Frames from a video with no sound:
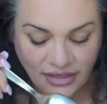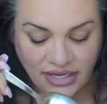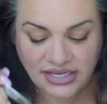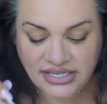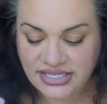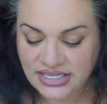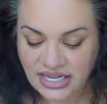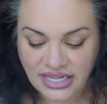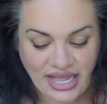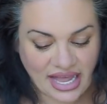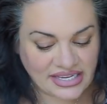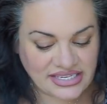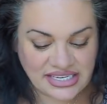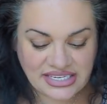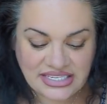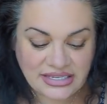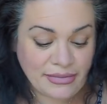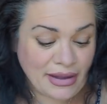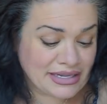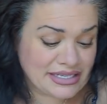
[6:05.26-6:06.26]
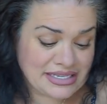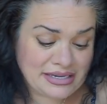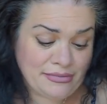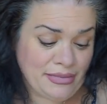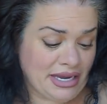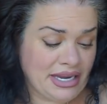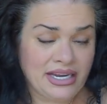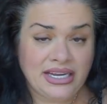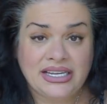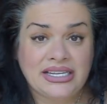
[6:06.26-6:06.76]
It still has a smell. To
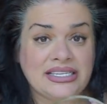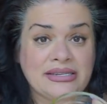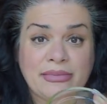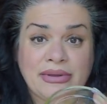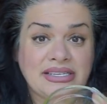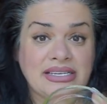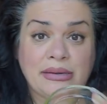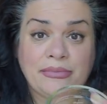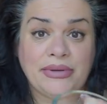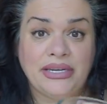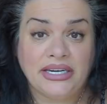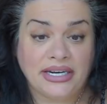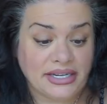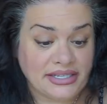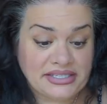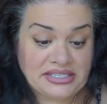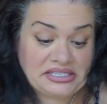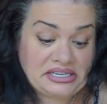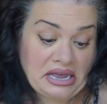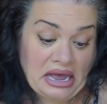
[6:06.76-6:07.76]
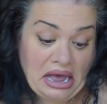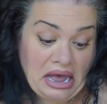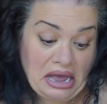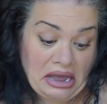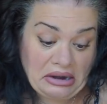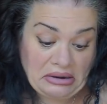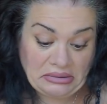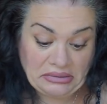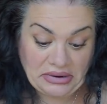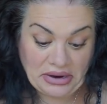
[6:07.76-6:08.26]
me, it smells like peanuts.
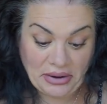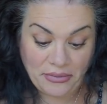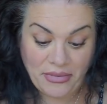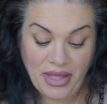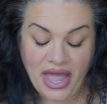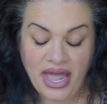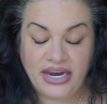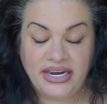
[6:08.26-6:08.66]
I don't know.